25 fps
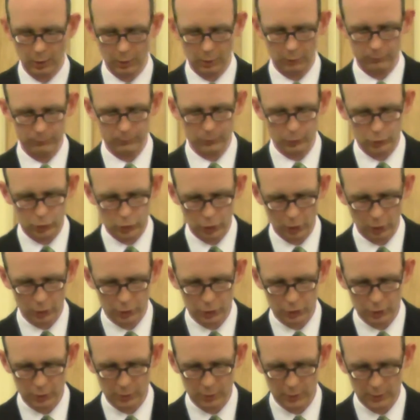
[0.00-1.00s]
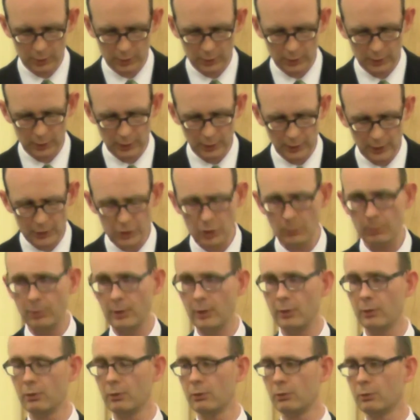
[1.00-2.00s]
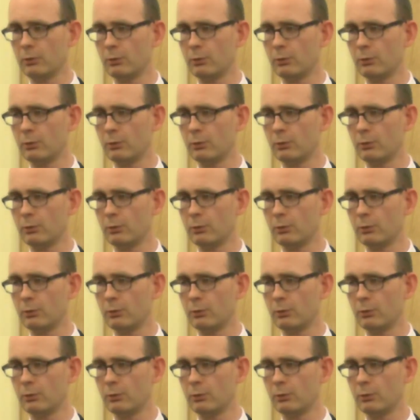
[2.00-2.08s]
of church discipline.